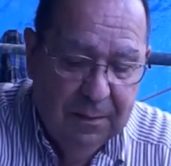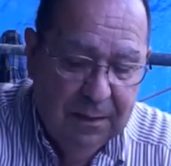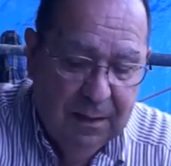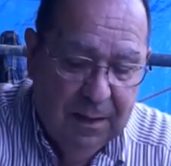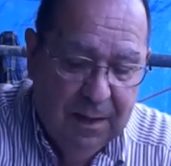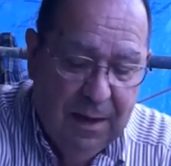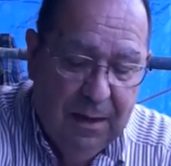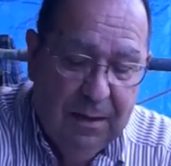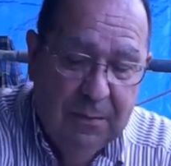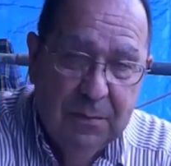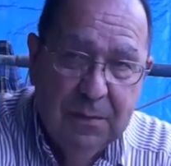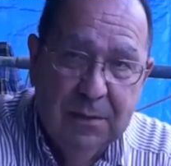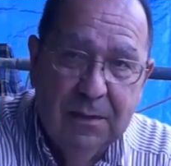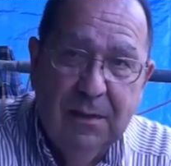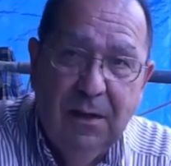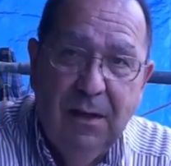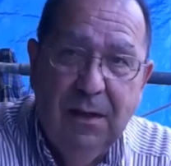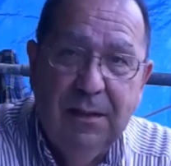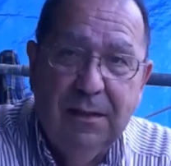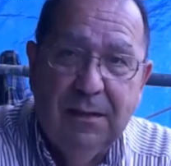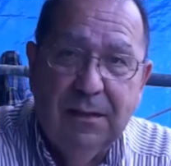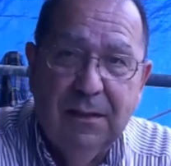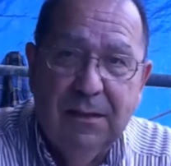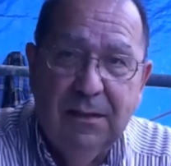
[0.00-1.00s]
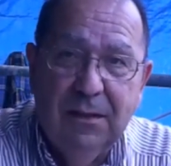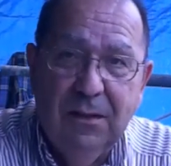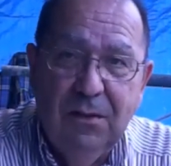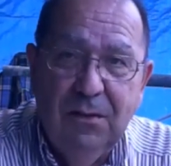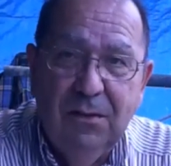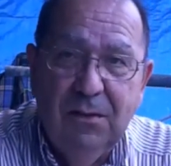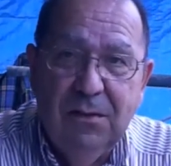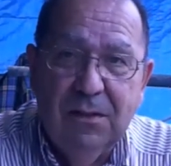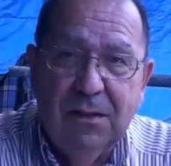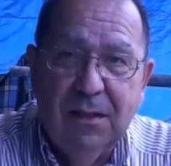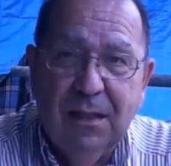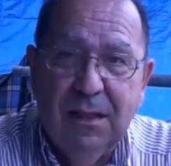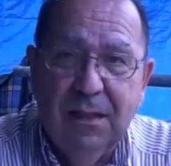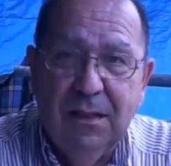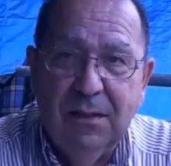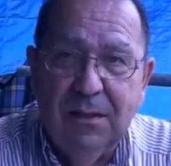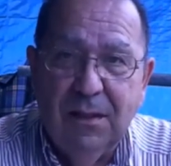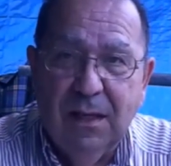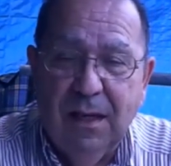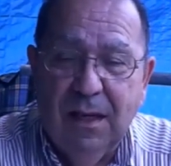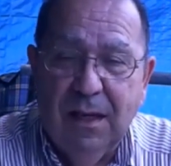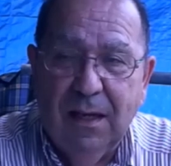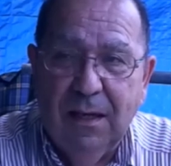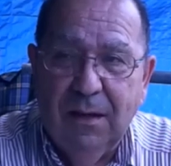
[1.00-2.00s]
I was going to use these
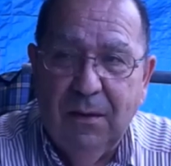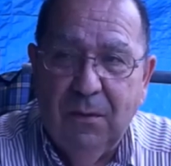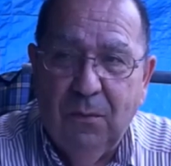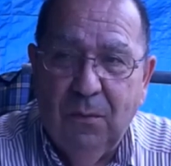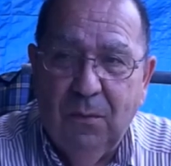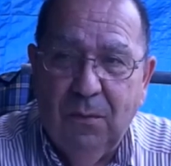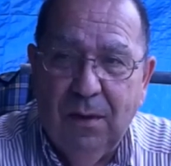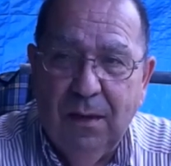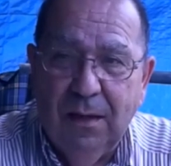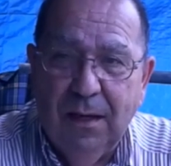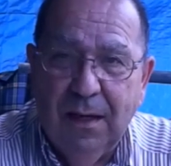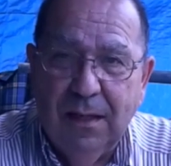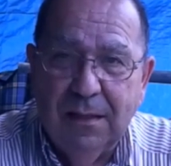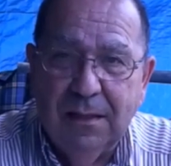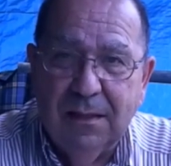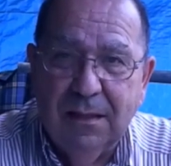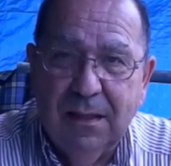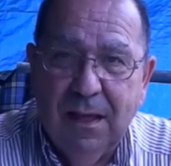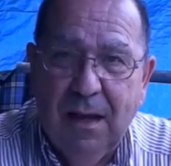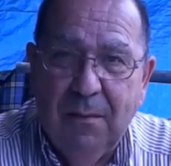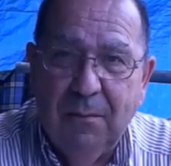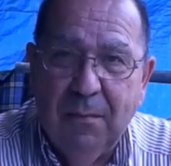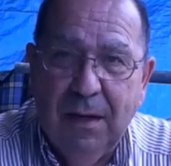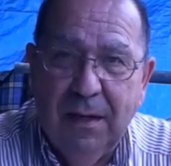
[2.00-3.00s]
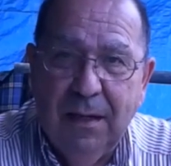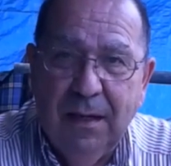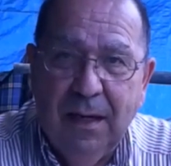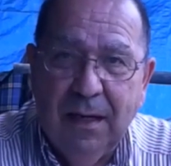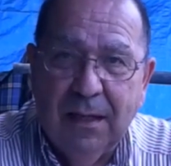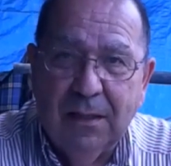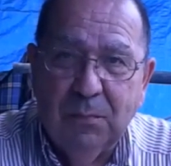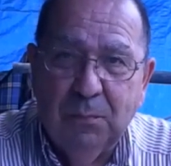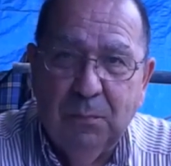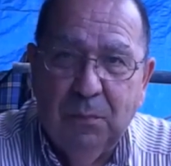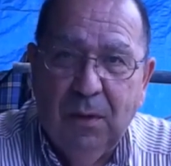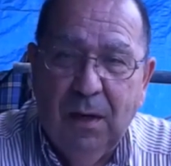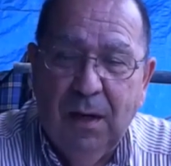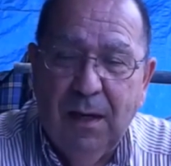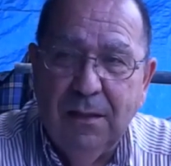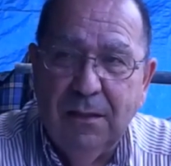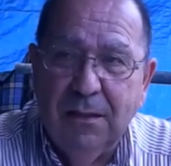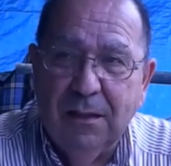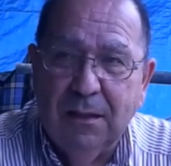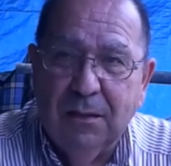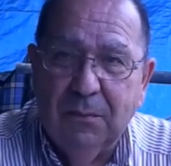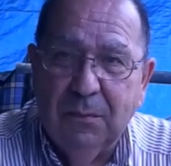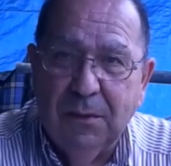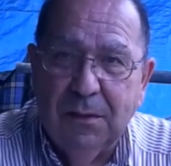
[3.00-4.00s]
when I start my next
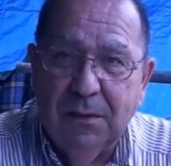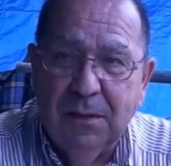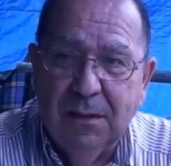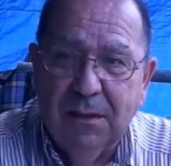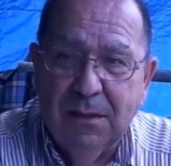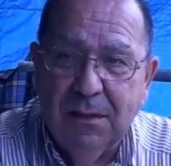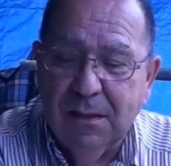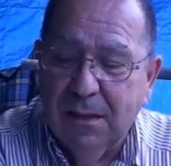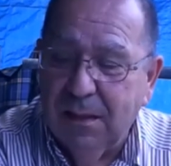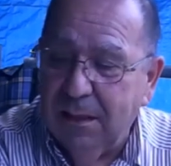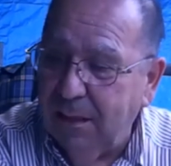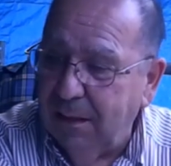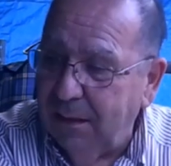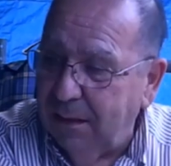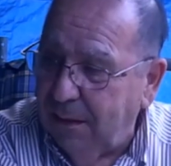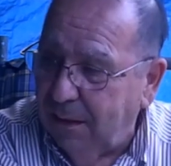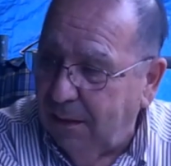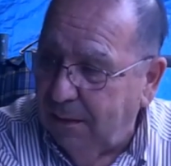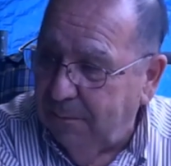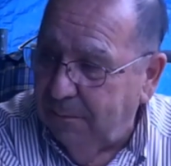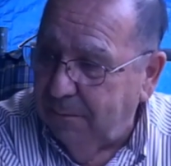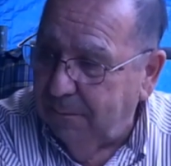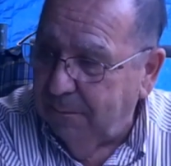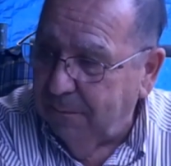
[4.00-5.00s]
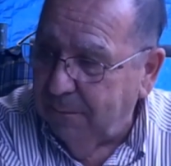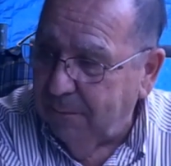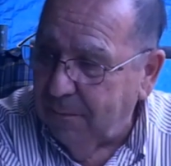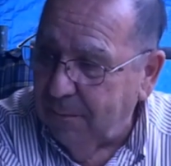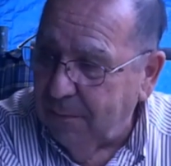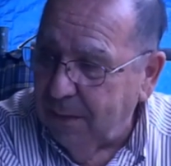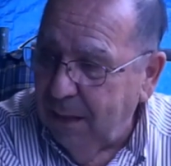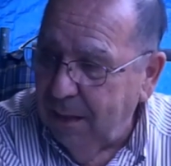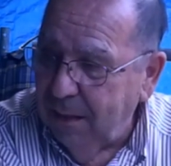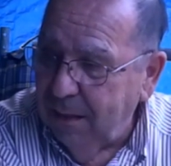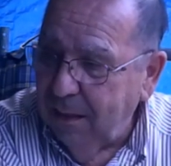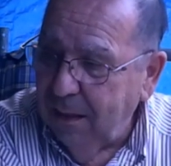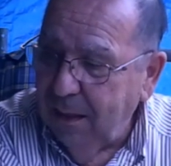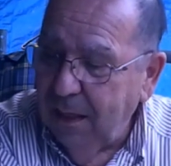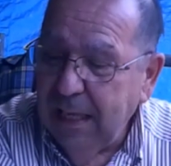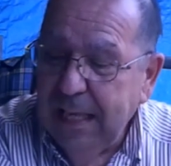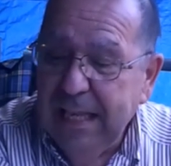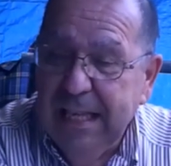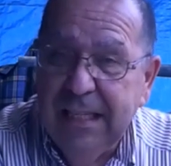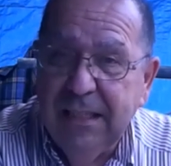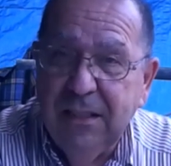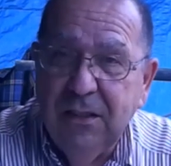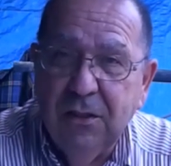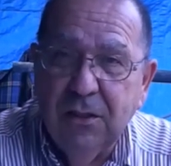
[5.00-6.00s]
project, which is the
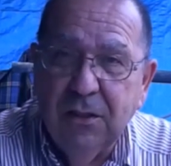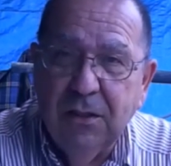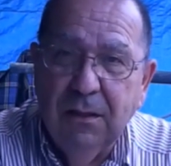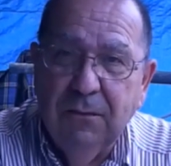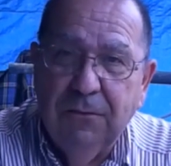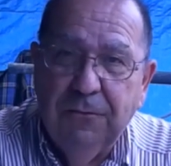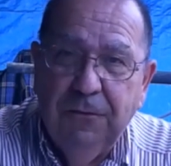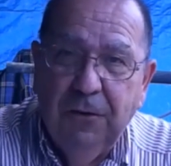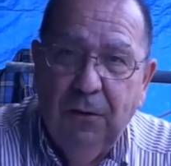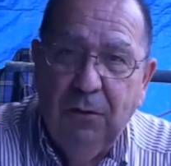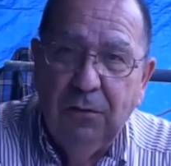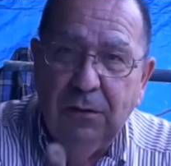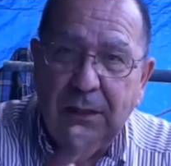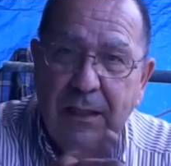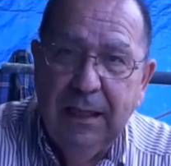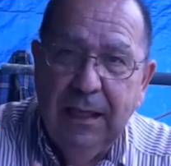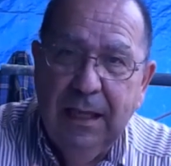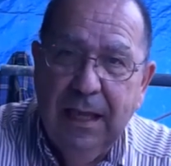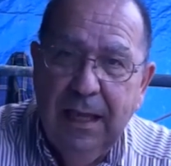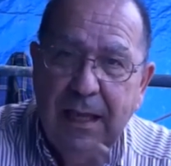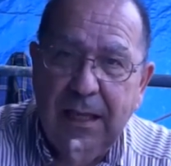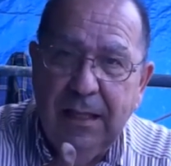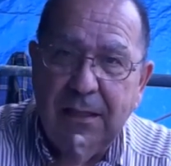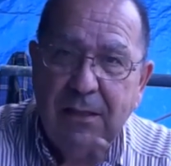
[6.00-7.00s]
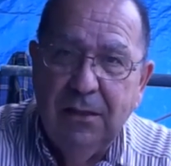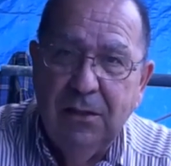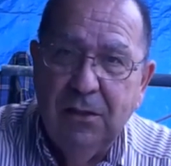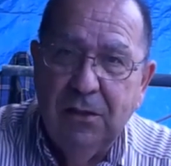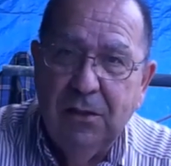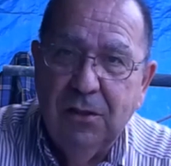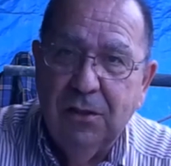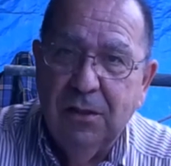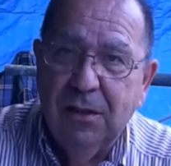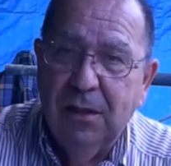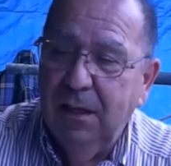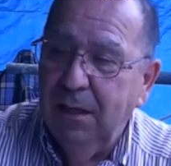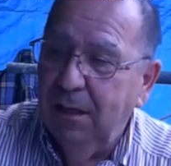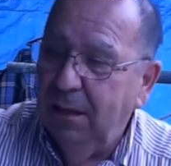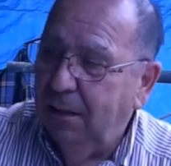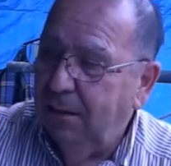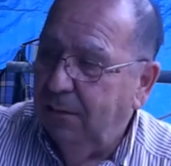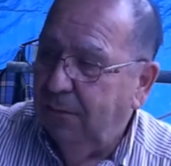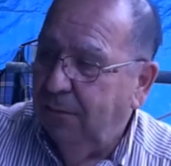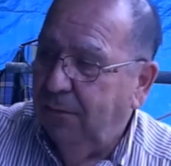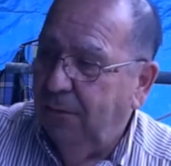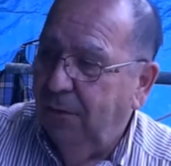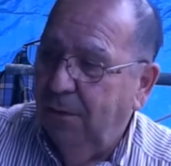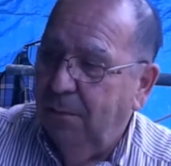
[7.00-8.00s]
hinge, the folding hinge
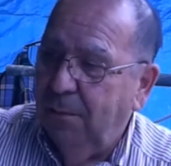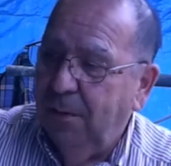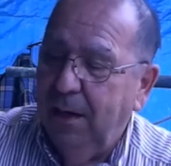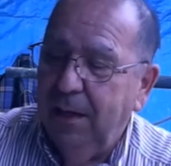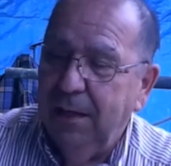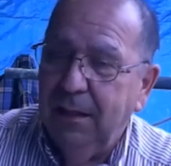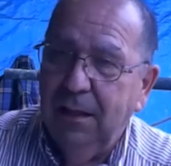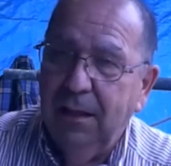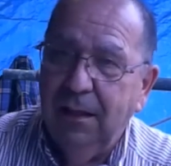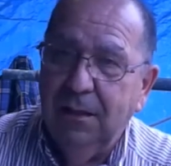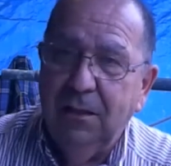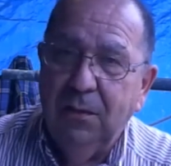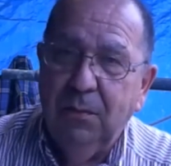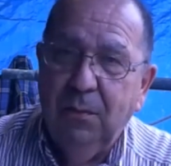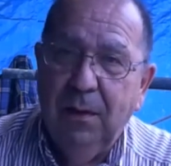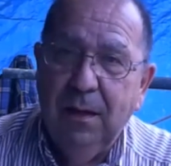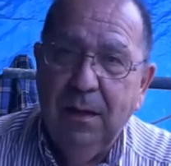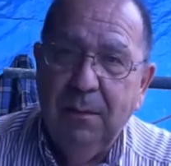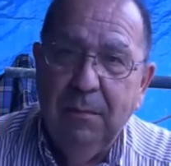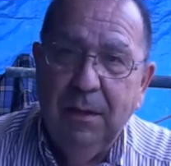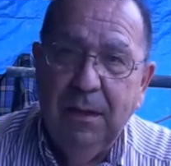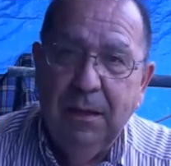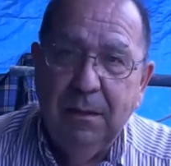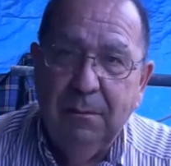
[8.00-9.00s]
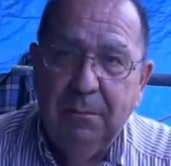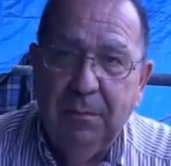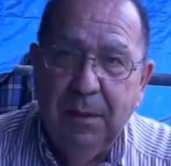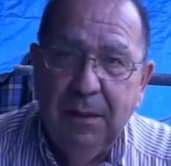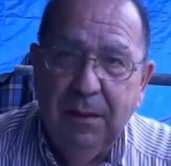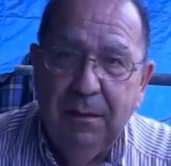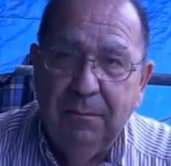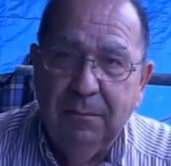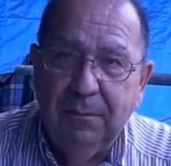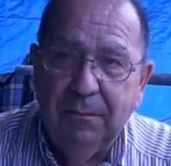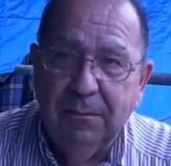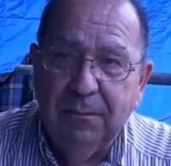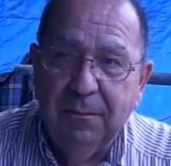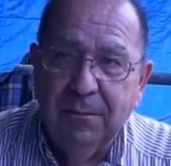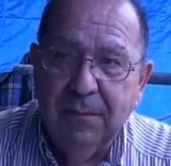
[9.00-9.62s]
for my 20-meter beam.